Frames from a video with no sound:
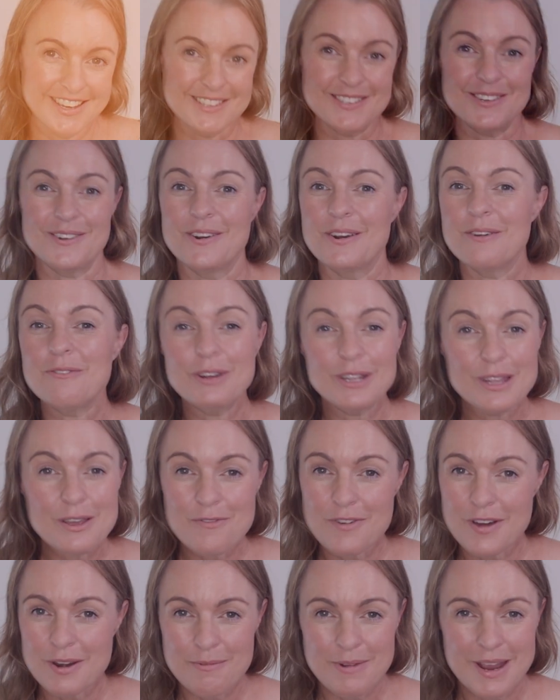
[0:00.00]
So a
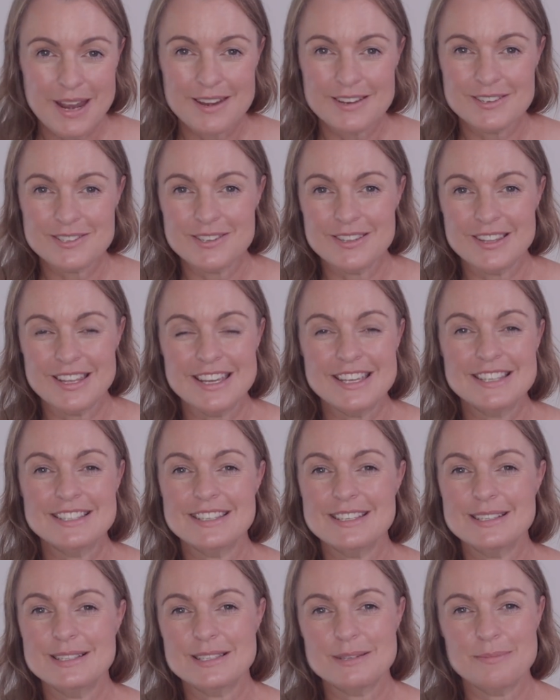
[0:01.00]
really fun way to do
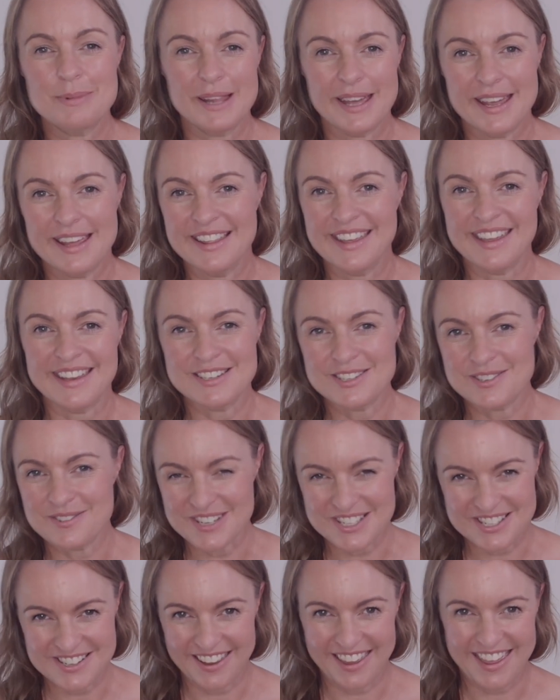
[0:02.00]
this is to play the
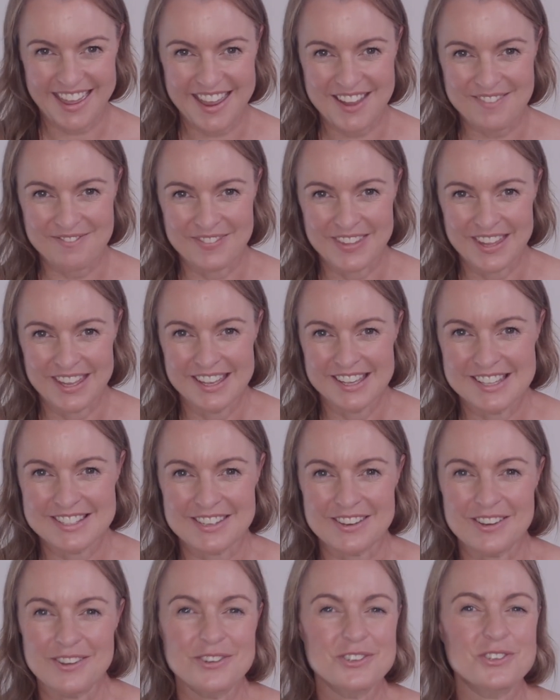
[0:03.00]
intuition game.
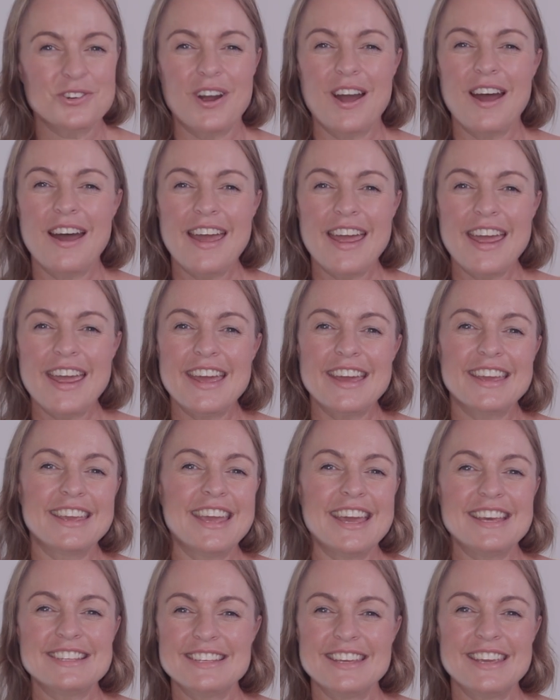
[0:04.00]
So you could try
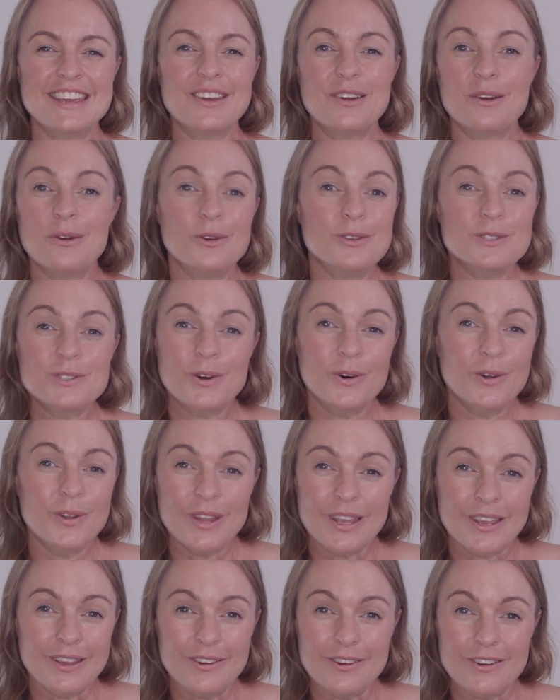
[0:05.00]
guessing who's
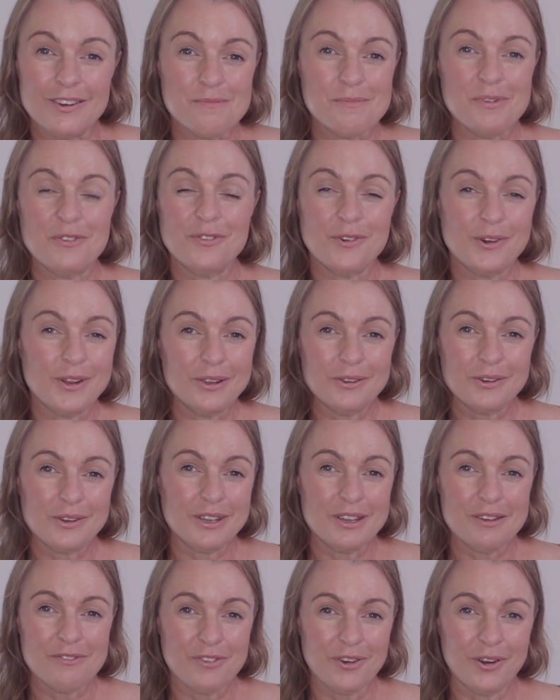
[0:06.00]
calling you before you
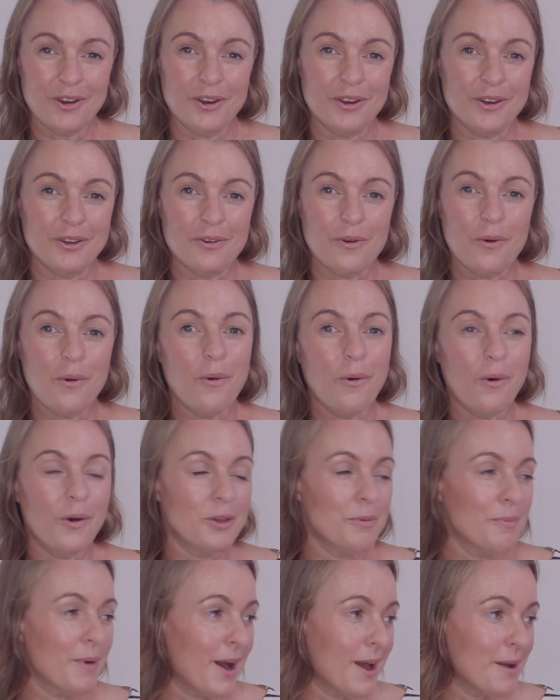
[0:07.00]
look at your phone,
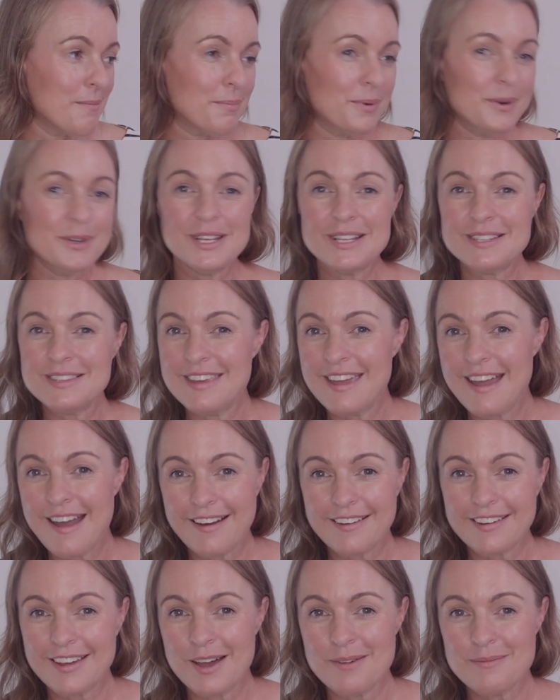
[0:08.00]
or you might predict the
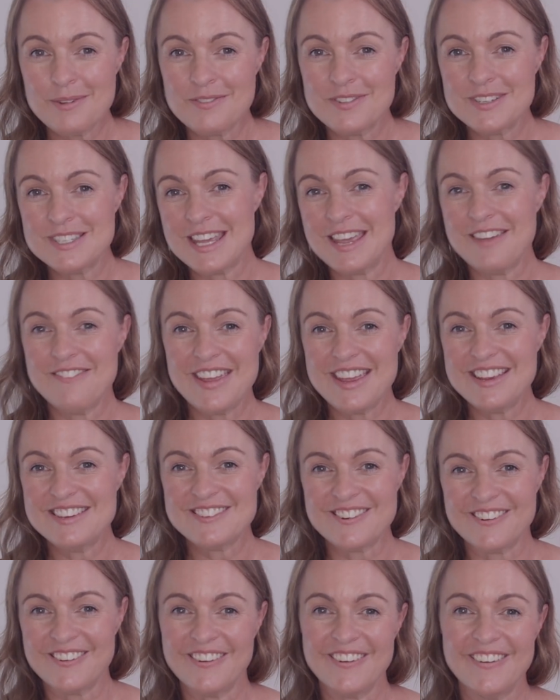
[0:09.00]
outcome of a TV
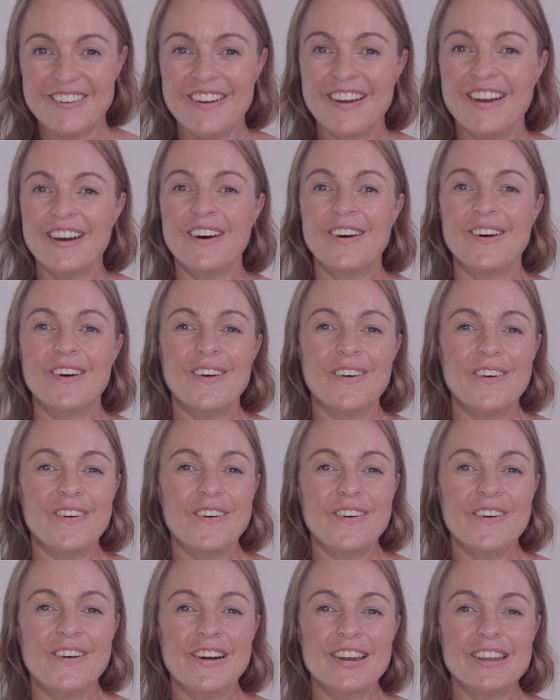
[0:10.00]
show,
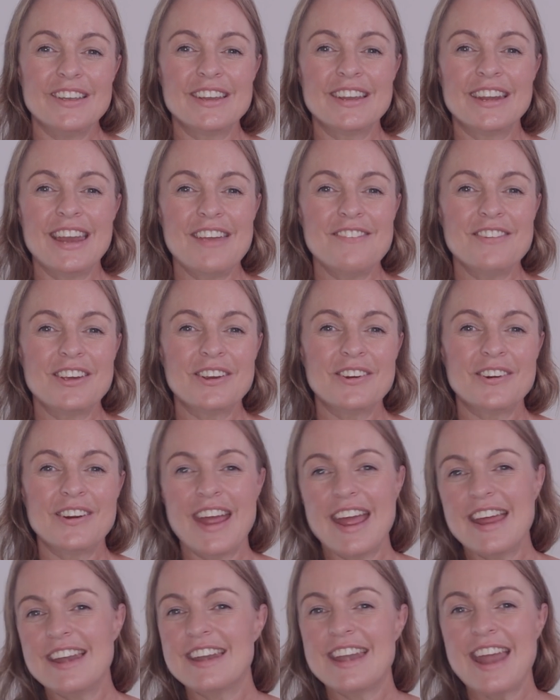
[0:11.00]
or you can even
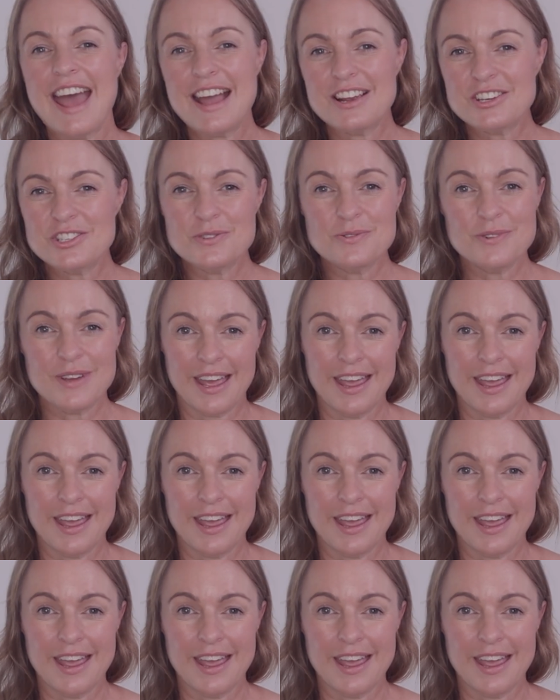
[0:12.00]
create an actual